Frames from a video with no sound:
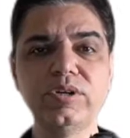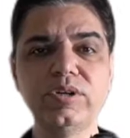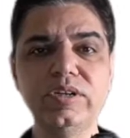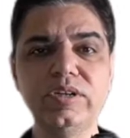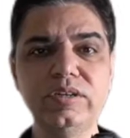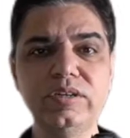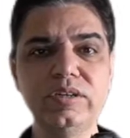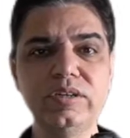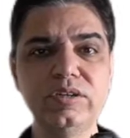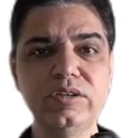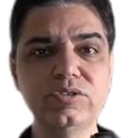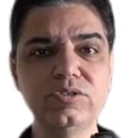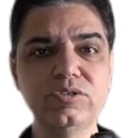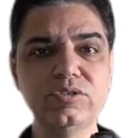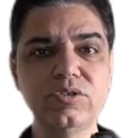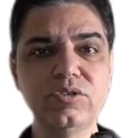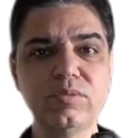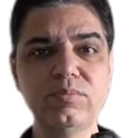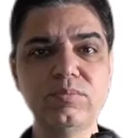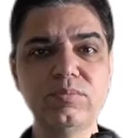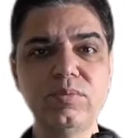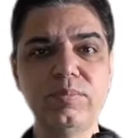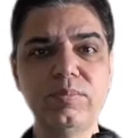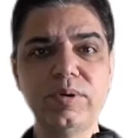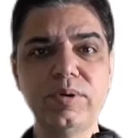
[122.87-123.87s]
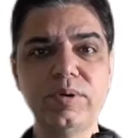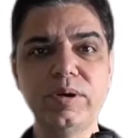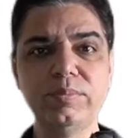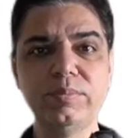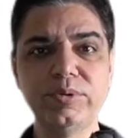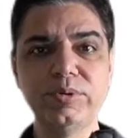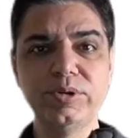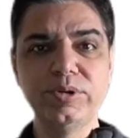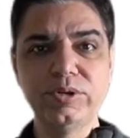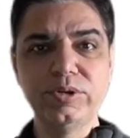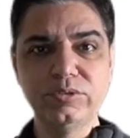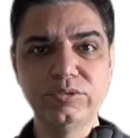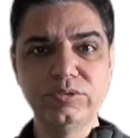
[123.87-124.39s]
is not properly
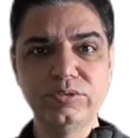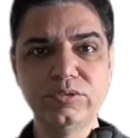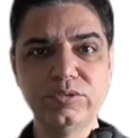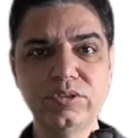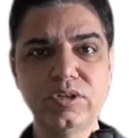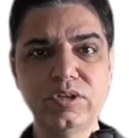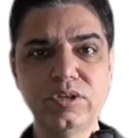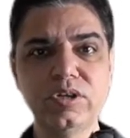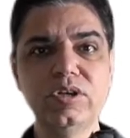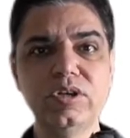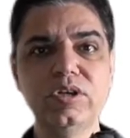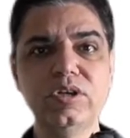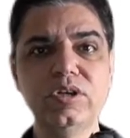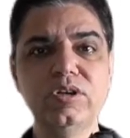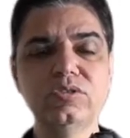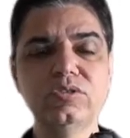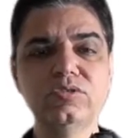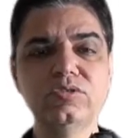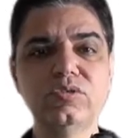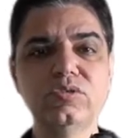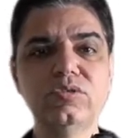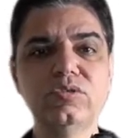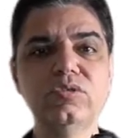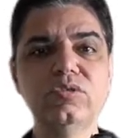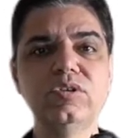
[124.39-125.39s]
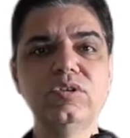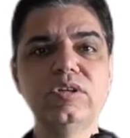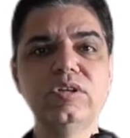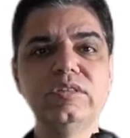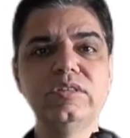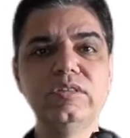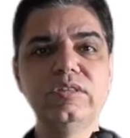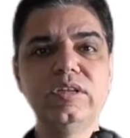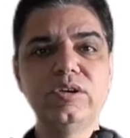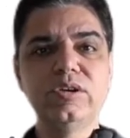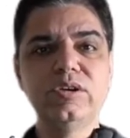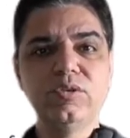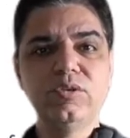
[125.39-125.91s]
produced. So the
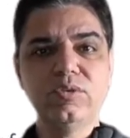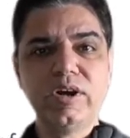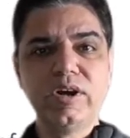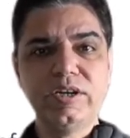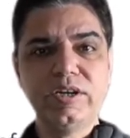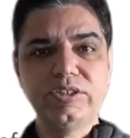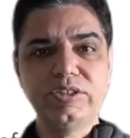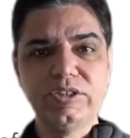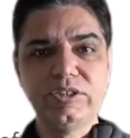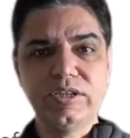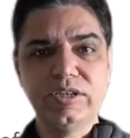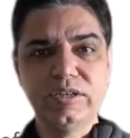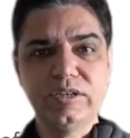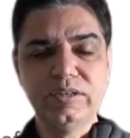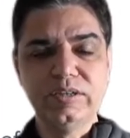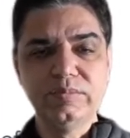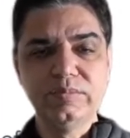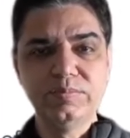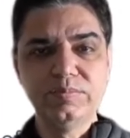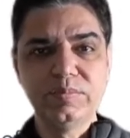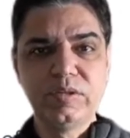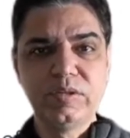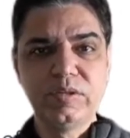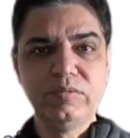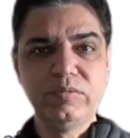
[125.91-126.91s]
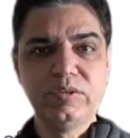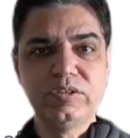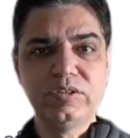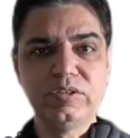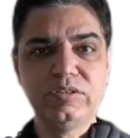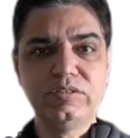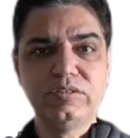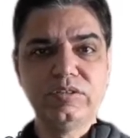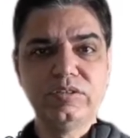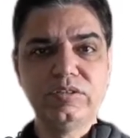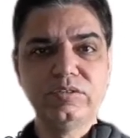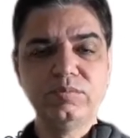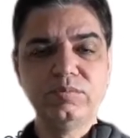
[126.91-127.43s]
chloride channel, which is
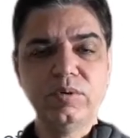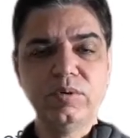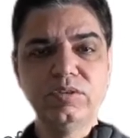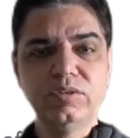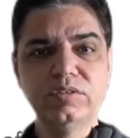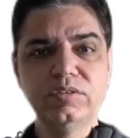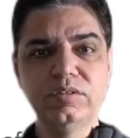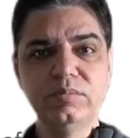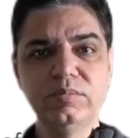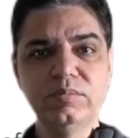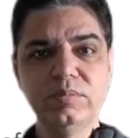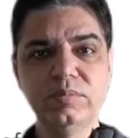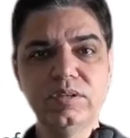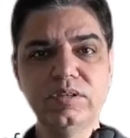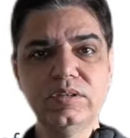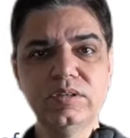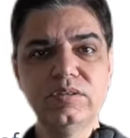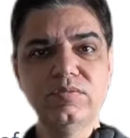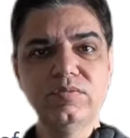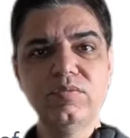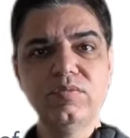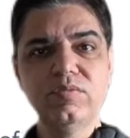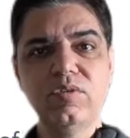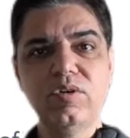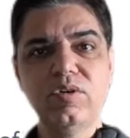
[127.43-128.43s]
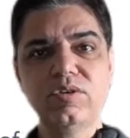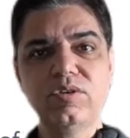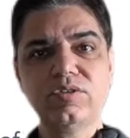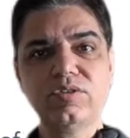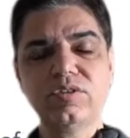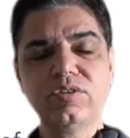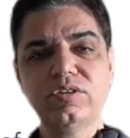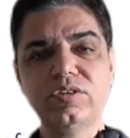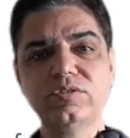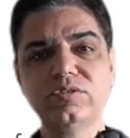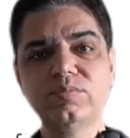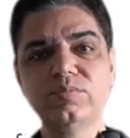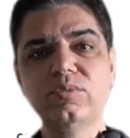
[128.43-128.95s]
responsible for
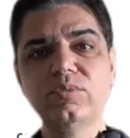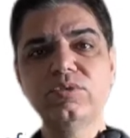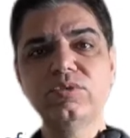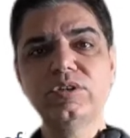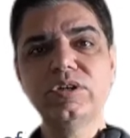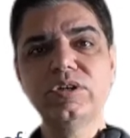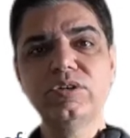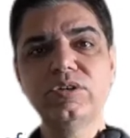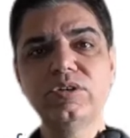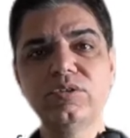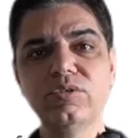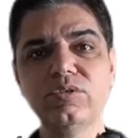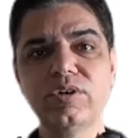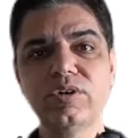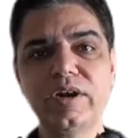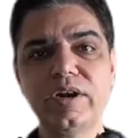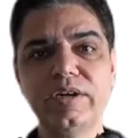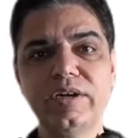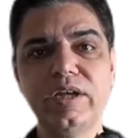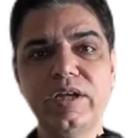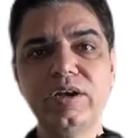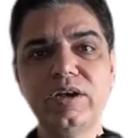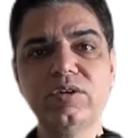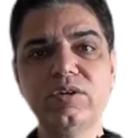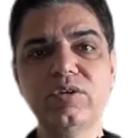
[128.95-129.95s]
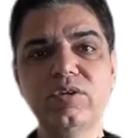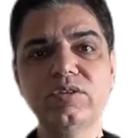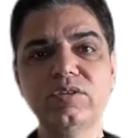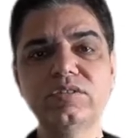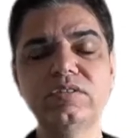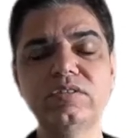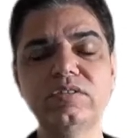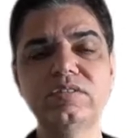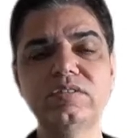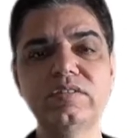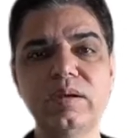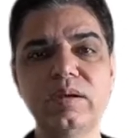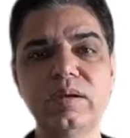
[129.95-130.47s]
transporting chloride across the
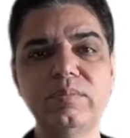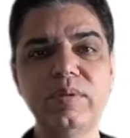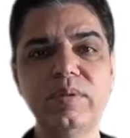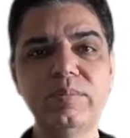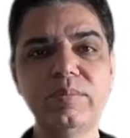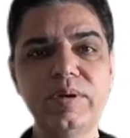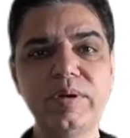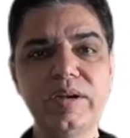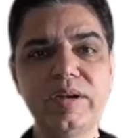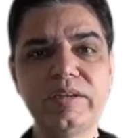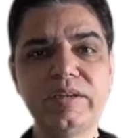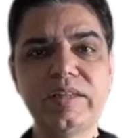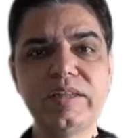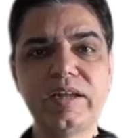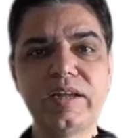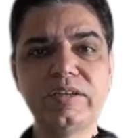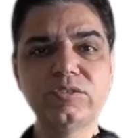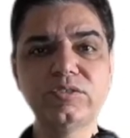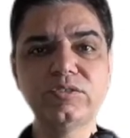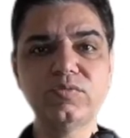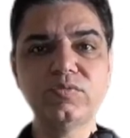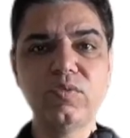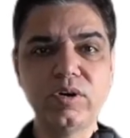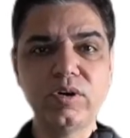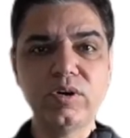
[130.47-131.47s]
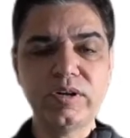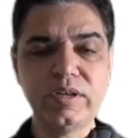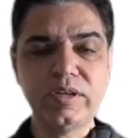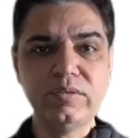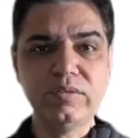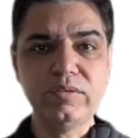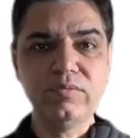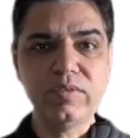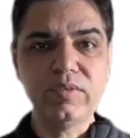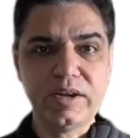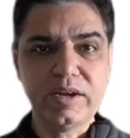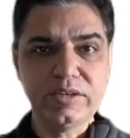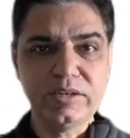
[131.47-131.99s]
cell membrane, that is faulty.
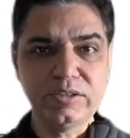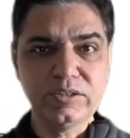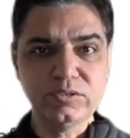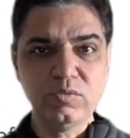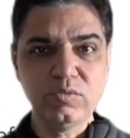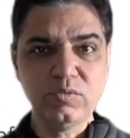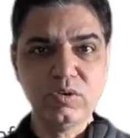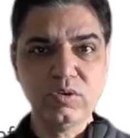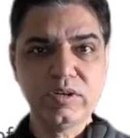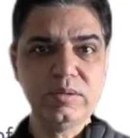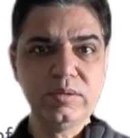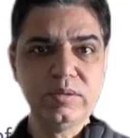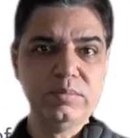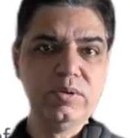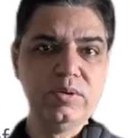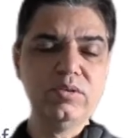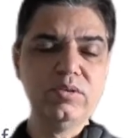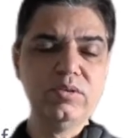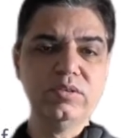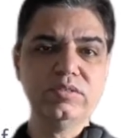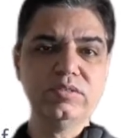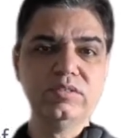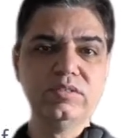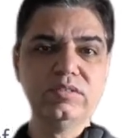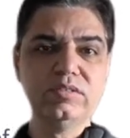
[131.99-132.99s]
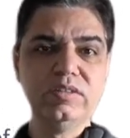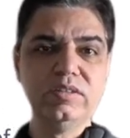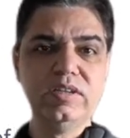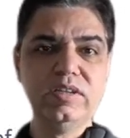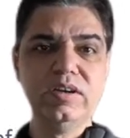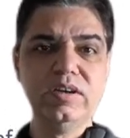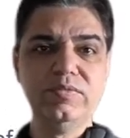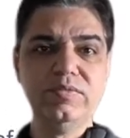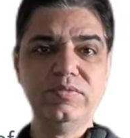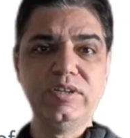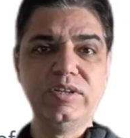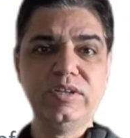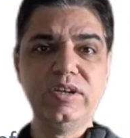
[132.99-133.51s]
Why it is faulty? Because the
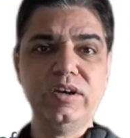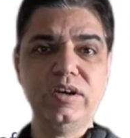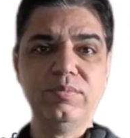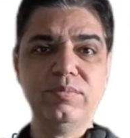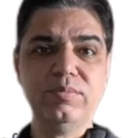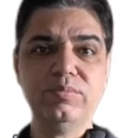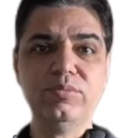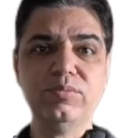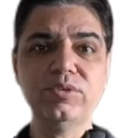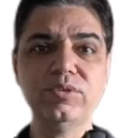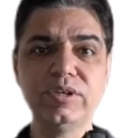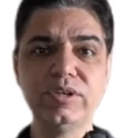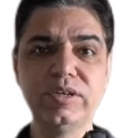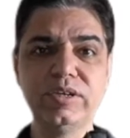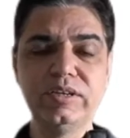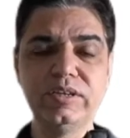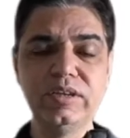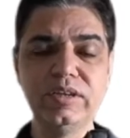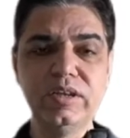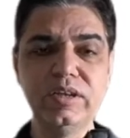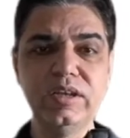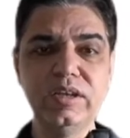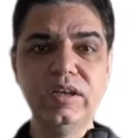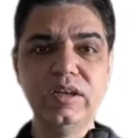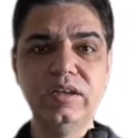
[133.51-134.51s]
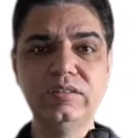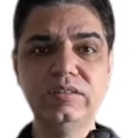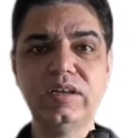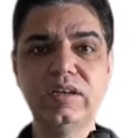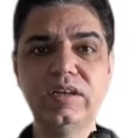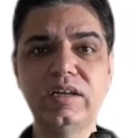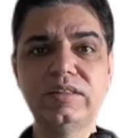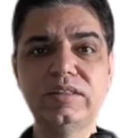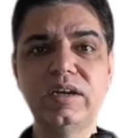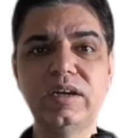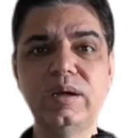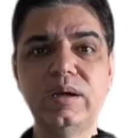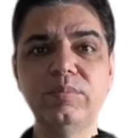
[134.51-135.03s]
CFTR protein is
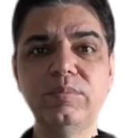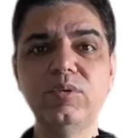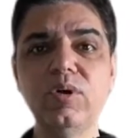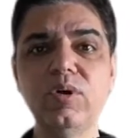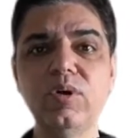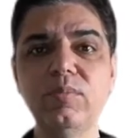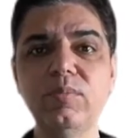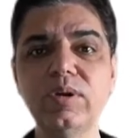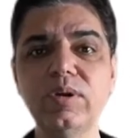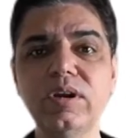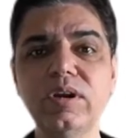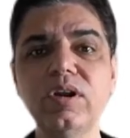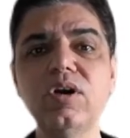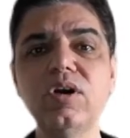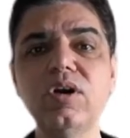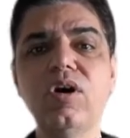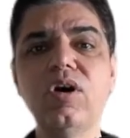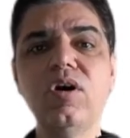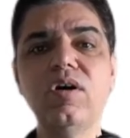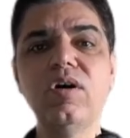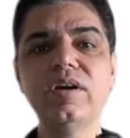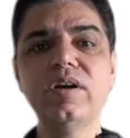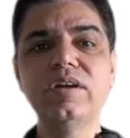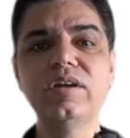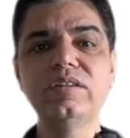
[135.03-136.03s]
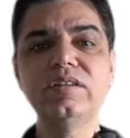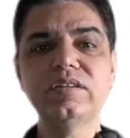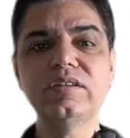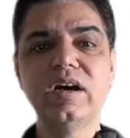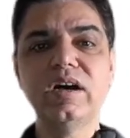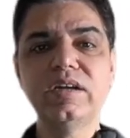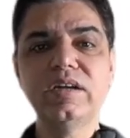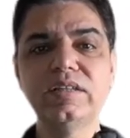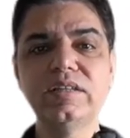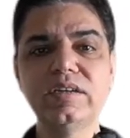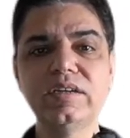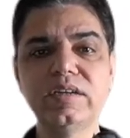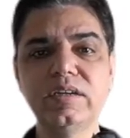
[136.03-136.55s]
either abnormal or is
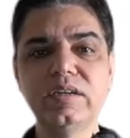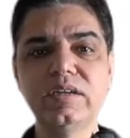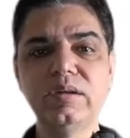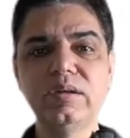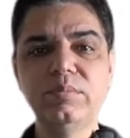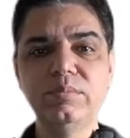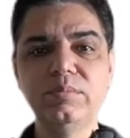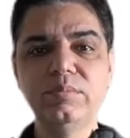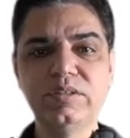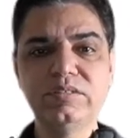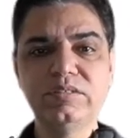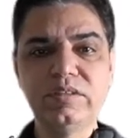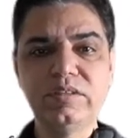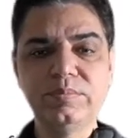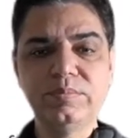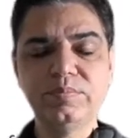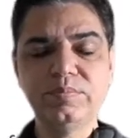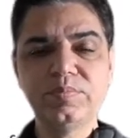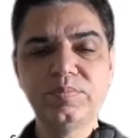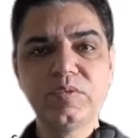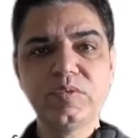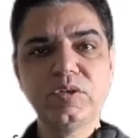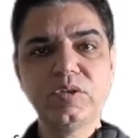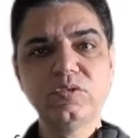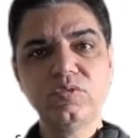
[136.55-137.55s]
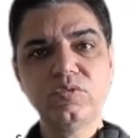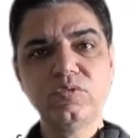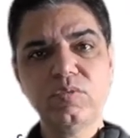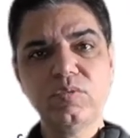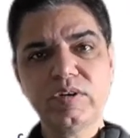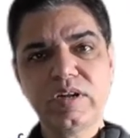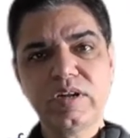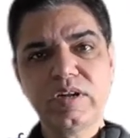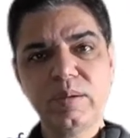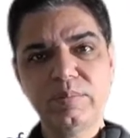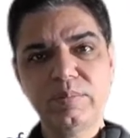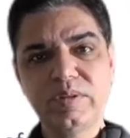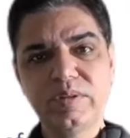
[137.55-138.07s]
either missing. So what
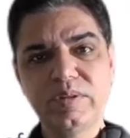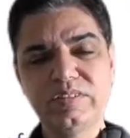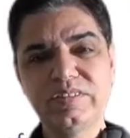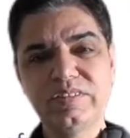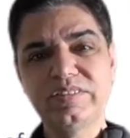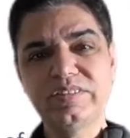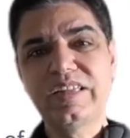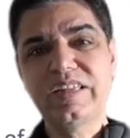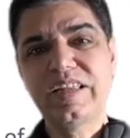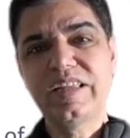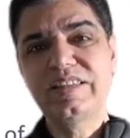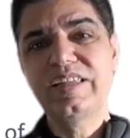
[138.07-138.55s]
happens is that there